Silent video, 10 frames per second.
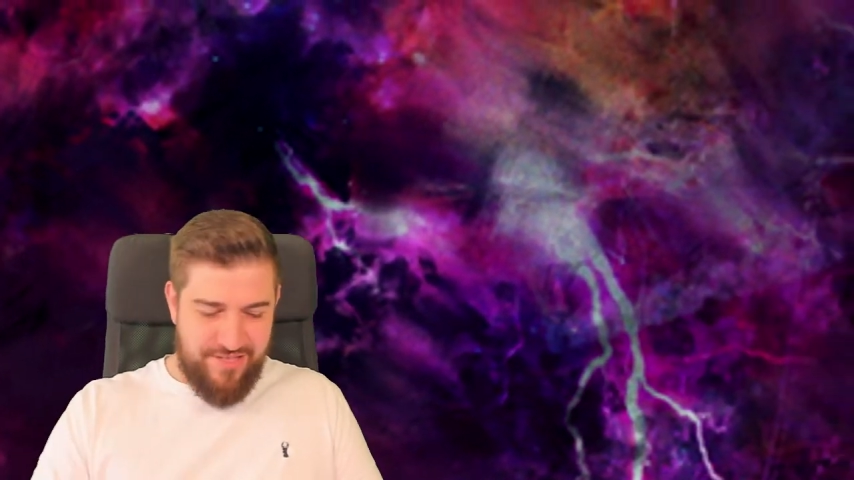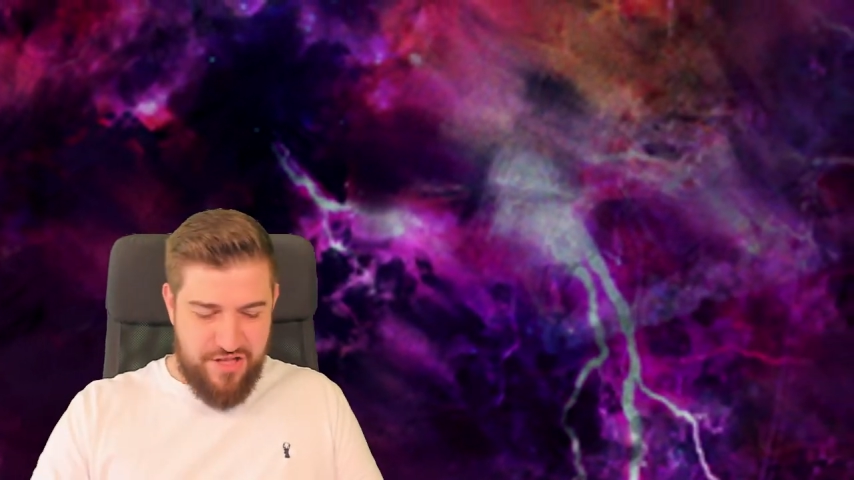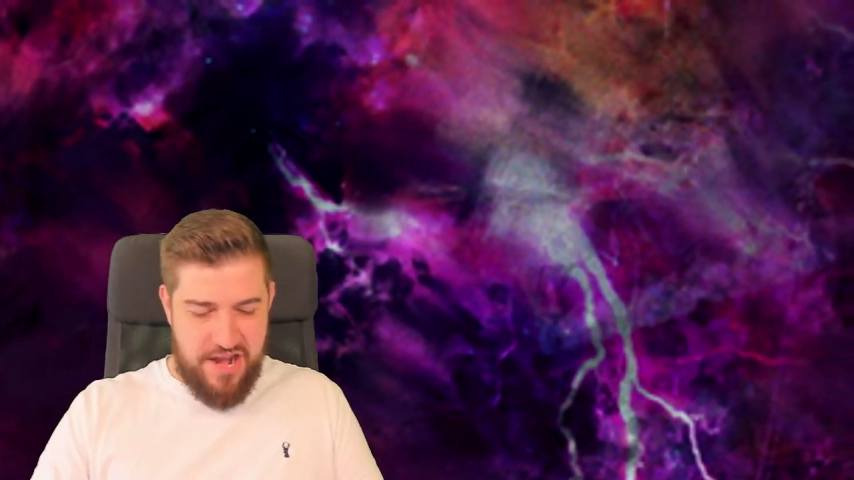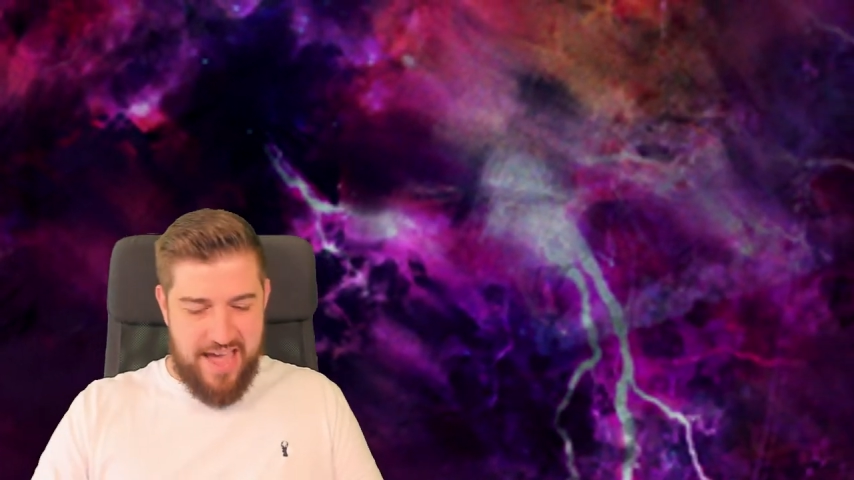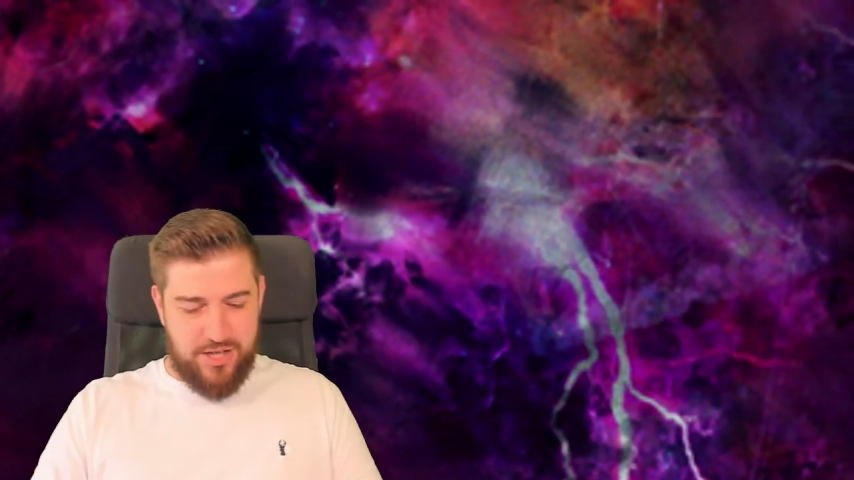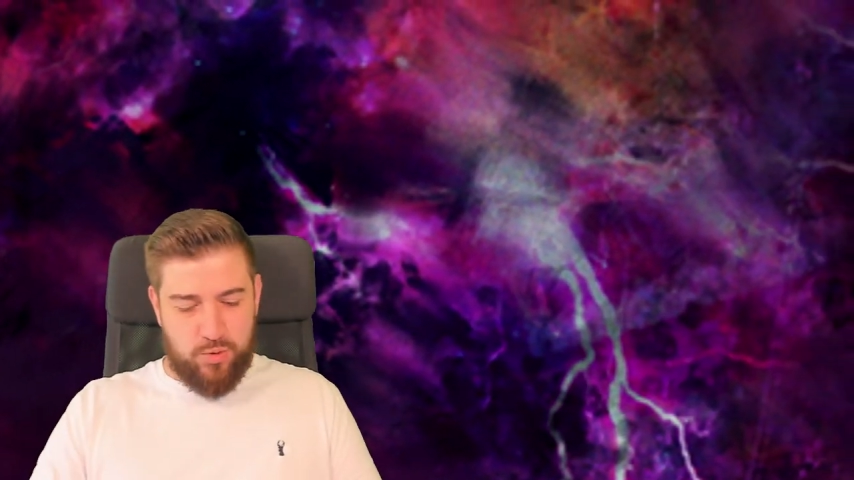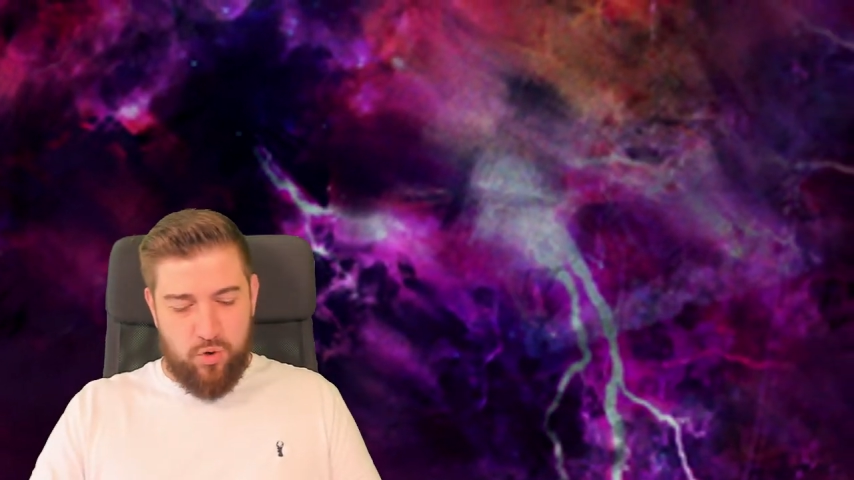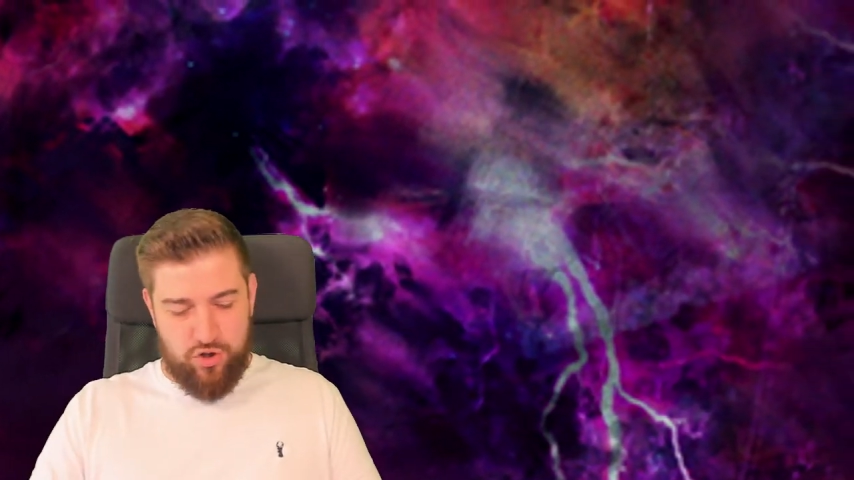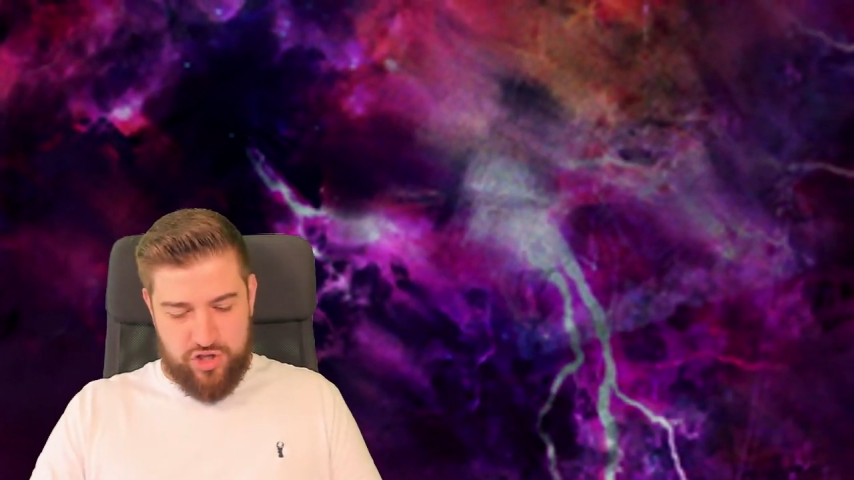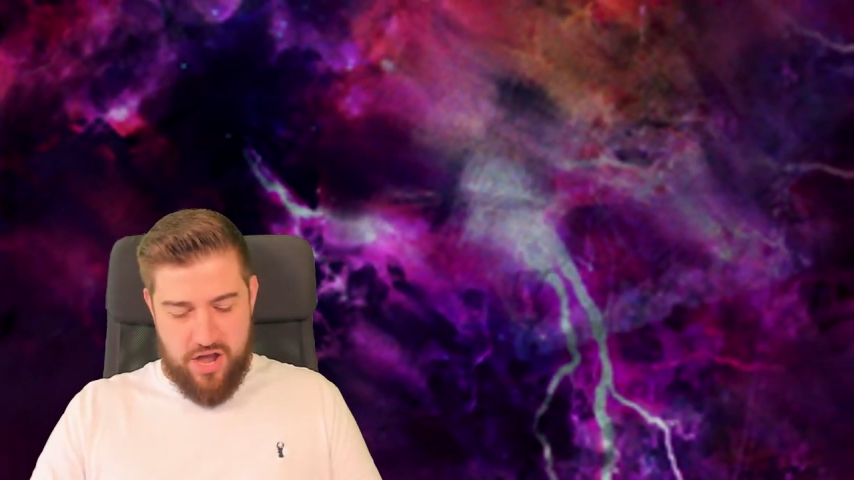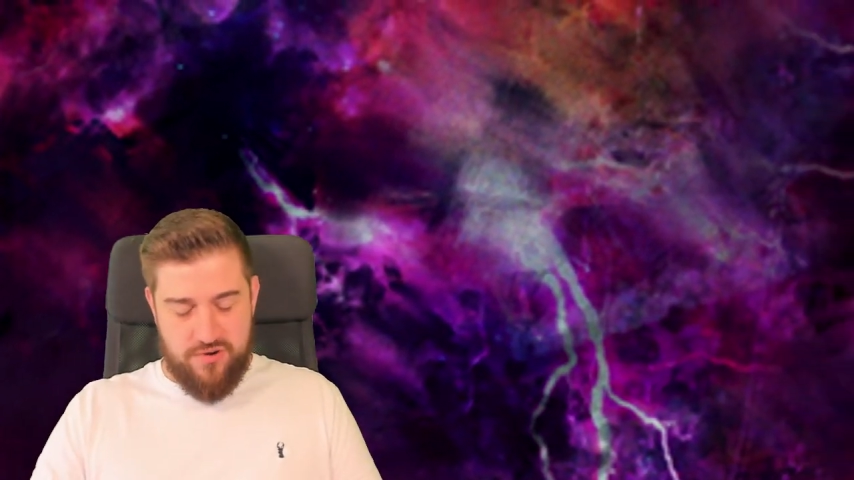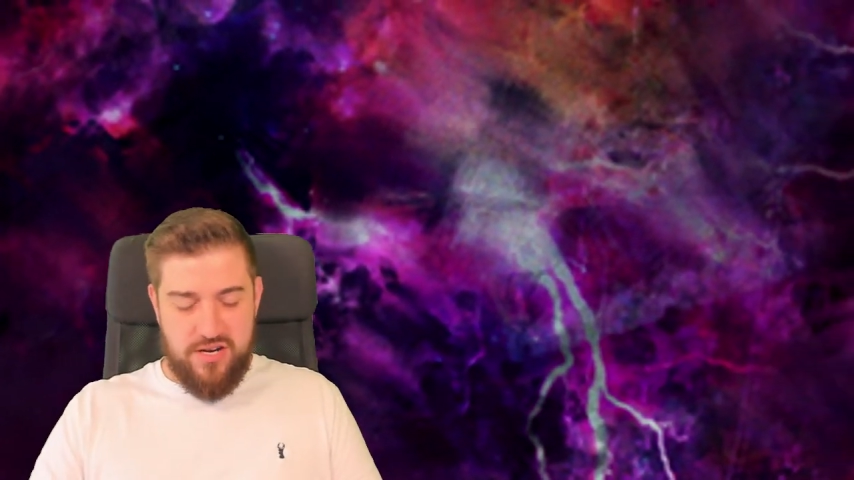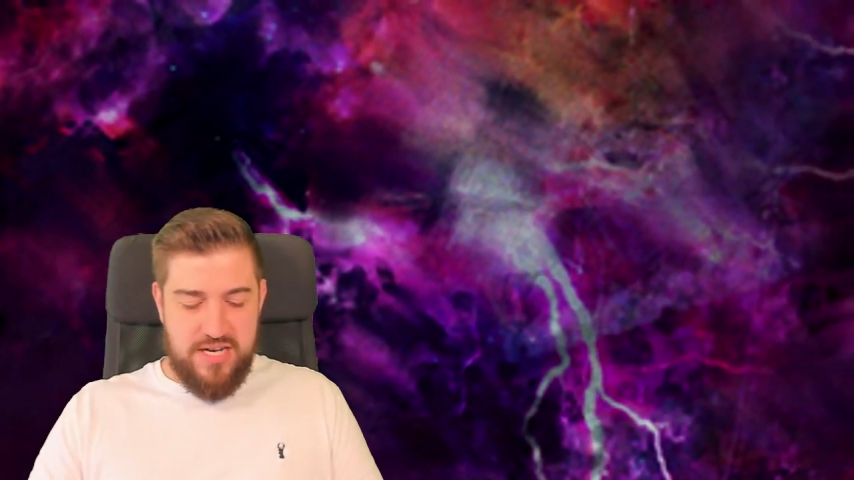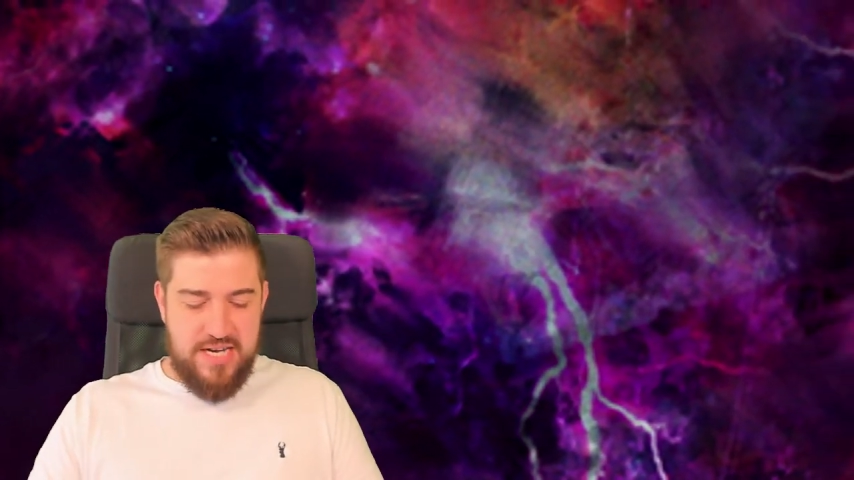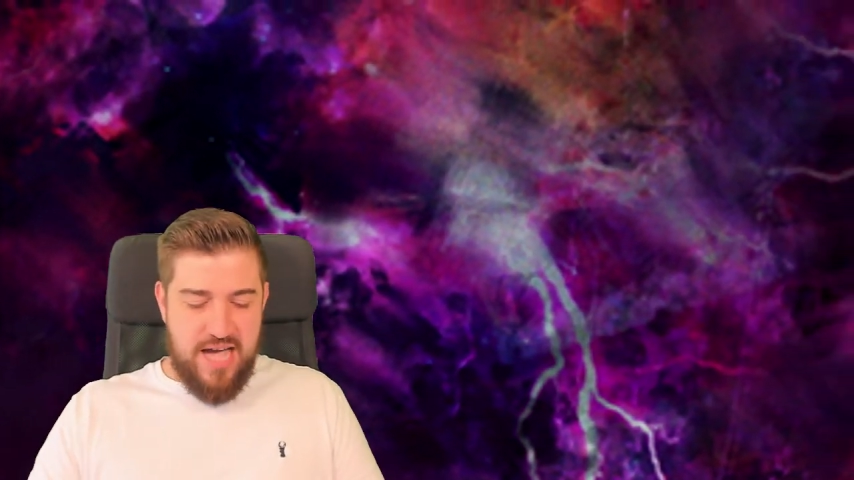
the next Warzone,